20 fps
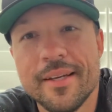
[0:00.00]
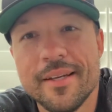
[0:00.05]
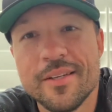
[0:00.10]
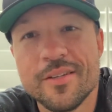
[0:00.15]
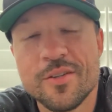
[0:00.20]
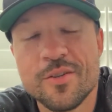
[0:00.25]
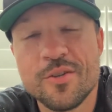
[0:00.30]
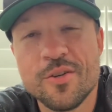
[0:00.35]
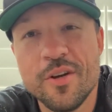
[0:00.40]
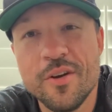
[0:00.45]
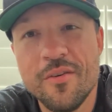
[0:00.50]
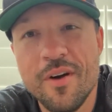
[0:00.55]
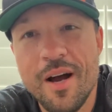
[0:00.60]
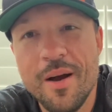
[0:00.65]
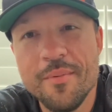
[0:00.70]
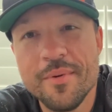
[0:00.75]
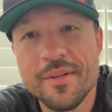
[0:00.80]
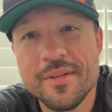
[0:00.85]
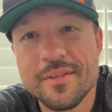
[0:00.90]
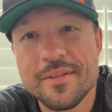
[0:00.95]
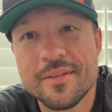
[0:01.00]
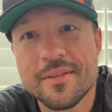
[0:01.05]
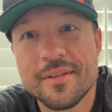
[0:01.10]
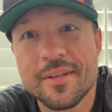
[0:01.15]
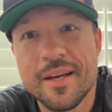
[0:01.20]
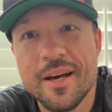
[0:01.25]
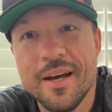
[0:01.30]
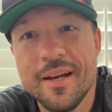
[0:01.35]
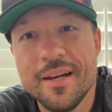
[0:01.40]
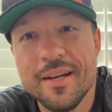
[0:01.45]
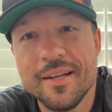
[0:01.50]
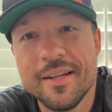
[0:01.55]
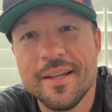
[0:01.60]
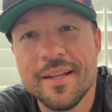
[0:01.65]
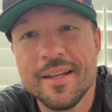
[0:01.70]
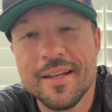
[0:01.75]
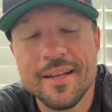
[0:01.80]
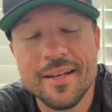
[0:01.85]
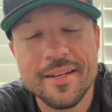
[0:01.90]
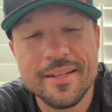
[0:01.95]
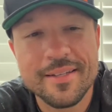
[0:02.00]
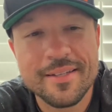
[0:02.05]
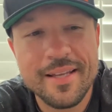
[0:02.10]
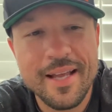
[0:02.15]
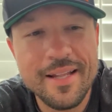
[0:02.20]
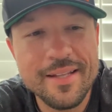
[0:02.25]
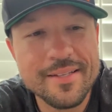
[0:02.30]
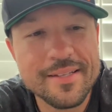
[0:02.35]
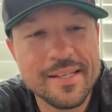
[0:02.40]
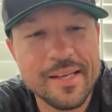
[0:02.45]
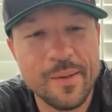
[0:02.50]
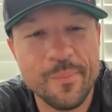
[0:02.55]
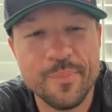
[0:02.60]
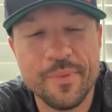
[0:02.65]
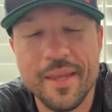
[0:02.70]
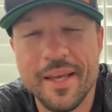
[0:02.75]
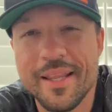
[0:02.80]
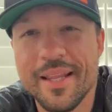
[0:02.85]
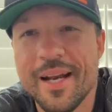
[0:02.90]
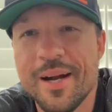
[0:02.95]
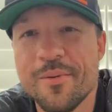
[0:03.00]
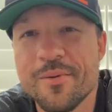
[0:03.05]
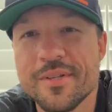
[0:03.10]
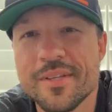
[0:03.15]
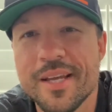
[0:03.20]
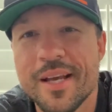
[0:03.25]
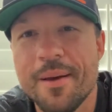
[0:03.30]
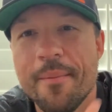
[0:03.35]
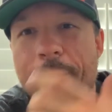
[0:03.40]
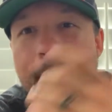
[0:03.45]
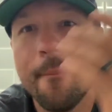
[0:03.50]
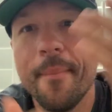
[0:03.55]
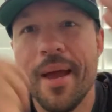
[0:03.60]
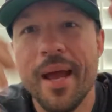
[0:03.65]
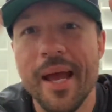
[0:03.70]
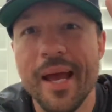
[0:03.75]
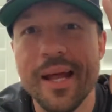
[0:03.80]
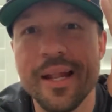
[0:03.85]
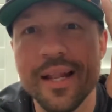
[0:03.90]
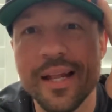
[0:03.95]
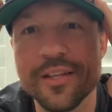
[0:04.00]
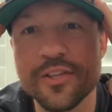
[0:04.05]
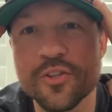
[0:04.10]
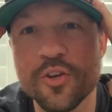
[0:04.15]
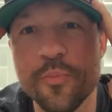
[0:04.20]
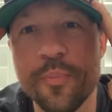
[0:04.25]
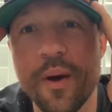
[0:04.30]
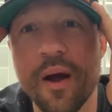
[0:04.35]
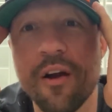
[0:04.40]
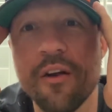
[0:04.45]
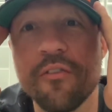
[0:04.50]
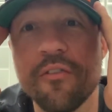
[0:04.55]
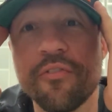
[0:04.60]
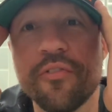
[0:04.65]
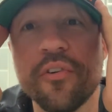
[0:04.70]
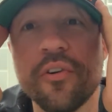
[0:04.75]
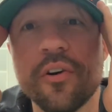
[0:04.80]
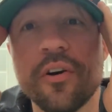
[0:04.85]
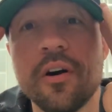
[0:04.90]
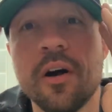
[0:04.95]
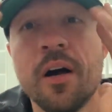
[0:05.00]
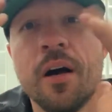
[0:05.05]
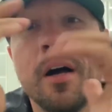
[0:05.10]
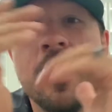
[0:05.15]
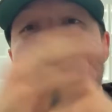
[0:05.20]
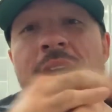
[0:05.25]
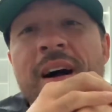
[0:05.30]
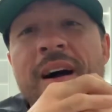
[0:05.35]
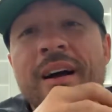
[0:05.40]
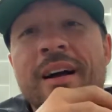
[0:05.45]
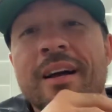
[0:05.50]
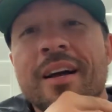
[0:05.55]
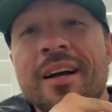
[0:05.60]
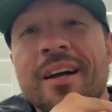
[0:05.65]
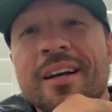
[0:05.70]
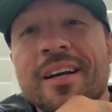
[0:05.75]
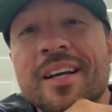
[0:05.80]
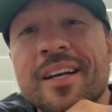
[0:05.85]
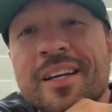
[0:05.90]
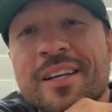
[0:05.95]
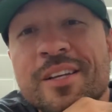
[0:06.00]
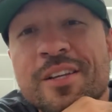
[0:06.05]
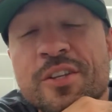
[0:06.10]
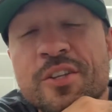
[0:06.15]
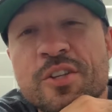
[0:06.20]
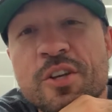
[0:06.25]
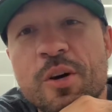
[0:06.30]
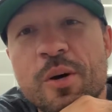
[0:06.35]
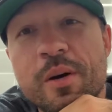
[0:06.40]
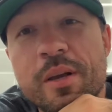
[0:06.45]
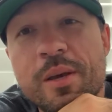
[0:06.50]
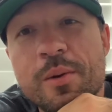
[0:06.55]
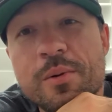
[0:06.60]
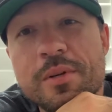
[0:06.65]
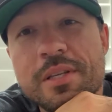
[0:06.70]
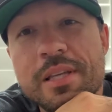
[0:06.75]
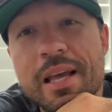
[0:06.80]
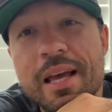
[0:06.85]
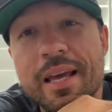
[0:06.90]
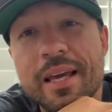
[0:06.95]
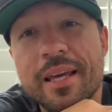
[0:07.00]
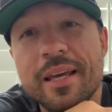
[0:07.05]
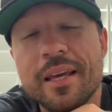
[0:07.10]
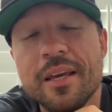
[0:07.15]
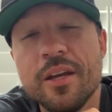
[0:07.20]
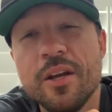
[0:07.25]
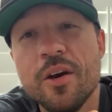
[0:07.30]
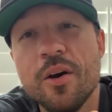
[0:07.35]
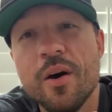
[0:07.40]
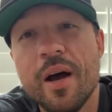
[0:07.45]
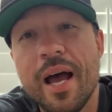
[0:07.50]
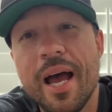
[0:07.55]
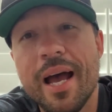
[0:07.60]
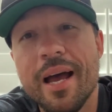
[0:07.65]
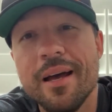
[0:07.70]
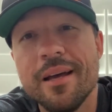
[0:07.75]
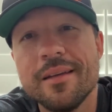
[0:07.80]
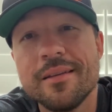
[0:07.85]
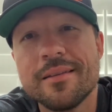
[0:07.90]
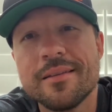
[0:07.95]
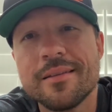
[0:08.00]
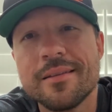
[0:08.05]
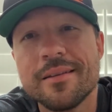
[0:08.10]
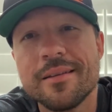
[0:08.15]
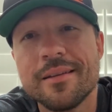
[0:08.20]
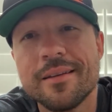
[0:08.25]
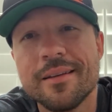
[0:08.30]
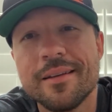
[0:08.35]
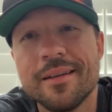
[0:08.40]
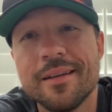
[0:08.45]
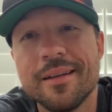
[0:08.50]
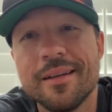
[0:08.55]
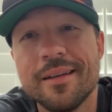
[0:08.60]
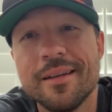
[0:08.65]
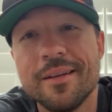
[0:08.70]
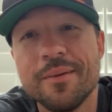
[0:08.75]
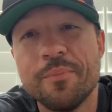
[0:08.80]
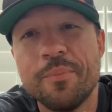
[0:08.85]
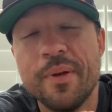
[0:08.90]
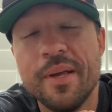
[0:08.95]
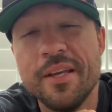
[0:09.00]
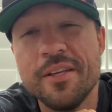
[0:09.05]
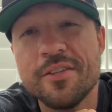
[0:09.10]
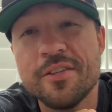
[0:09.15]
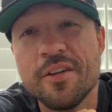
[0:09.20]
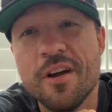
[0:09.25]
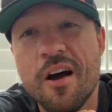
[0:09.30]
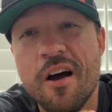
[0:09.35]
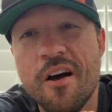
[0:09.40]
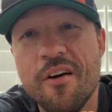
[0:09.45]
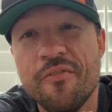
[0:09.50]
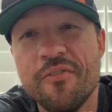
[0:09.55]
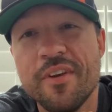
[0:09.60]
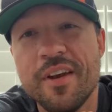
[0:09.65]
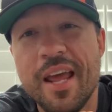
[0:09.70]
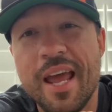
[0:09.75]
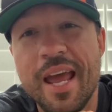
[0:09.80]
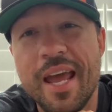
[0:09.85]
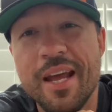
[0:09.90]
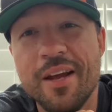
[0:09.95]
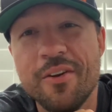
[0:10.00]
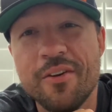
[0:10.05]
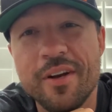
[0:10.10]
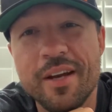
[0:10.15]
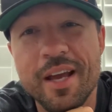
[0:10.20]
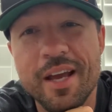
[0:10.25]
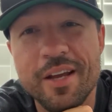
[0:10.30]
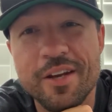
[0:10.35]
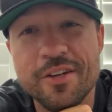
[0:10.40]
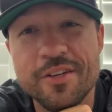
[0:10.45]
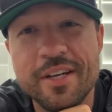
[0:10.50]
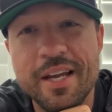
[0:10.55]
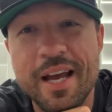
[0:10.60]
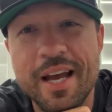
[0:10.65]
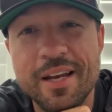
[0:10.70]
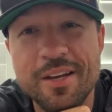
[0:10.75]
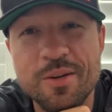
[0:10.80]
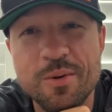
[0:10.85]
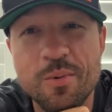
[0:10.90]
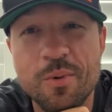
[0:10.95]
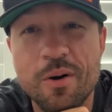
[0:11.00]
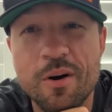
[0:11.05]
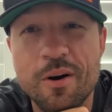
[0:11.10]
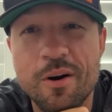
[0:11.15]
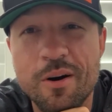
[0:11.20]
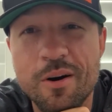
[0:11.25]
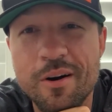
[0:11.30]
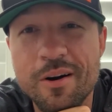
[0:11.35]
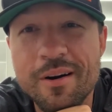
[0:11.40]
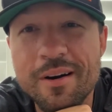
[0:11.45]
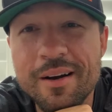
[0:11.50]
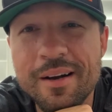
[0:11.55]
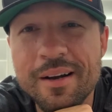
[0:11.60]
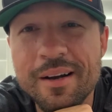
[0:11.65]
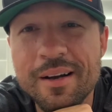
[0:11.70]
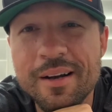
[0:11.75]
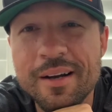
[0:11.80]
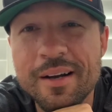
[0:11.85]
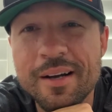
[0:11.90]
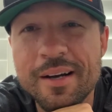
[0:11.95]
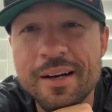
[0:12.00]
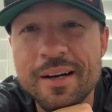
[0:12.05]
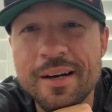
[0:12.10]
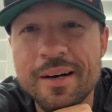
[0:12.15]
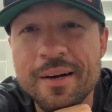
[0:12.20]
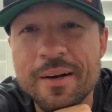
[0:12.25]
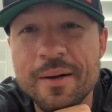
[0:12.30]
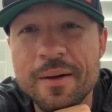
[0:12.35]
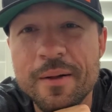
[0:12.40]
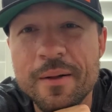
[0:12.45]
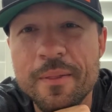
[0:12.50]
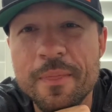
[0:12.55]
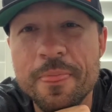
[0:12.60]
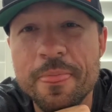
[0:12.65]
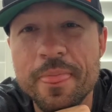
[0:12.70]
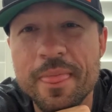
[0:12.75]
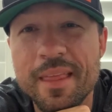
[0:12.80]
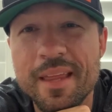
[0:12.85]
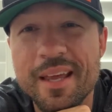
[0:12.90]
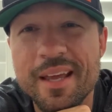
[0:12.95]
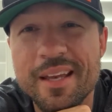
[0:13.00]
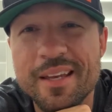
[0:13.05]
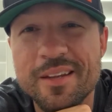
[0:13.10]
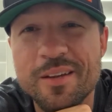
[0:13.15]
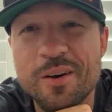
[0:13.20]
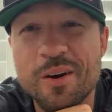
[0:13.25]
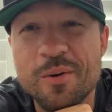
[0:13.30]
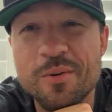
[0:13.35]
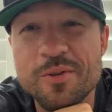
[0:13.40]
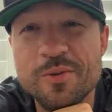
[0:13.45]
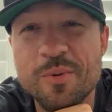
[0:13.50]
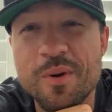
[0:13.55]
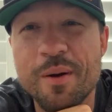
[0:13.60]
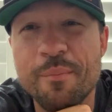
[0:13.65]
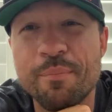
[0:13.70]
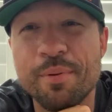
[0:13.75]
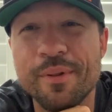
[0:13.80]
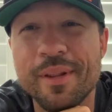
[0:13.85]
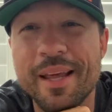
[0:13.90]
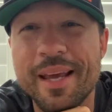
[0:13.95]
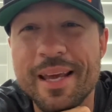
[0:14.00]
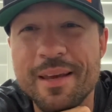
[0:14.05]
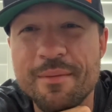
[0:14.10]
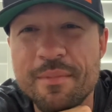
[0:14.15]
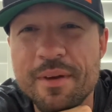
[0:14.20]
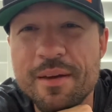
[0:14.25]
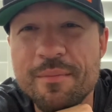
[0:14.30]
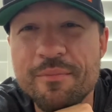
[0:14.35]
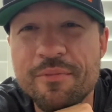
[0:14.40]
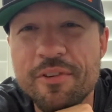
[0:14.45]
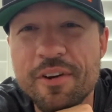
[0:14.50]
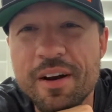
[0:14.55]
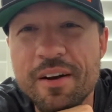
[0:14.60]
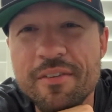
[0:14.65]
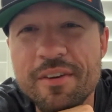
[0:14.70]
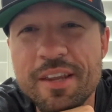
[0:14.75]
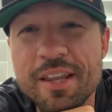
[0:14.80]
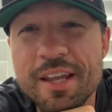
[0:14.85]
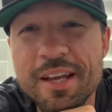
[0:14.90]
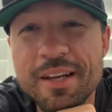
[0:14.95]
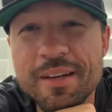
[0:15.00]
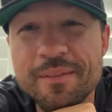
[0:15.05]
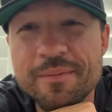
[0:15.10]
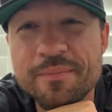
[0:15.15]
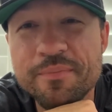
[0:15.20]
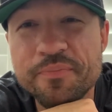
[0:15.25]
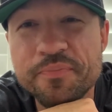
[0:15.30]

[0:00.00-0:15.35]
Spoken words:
so Tony Robbins kind of said something that I was like, man, that's so powerful. So he was like, you know, as pissed off and angry at your dad you are, and you always want to blame him for everything,